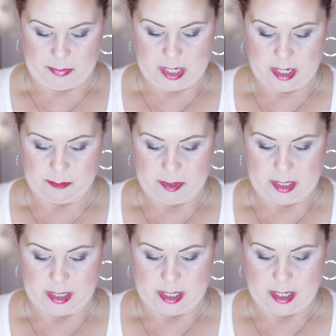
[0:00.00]
Pink
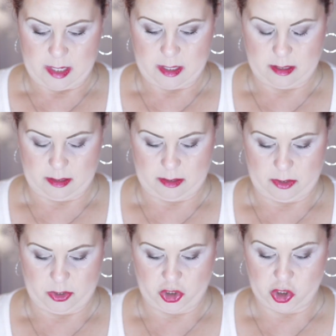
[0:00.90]
Piggy
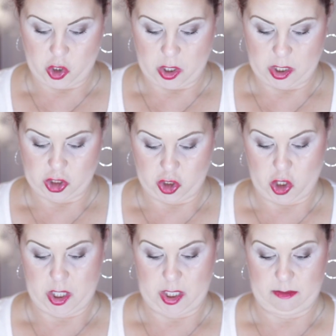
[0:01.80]
Char
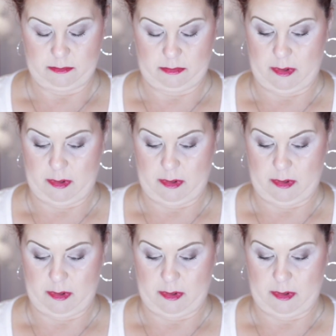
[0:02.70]
Char.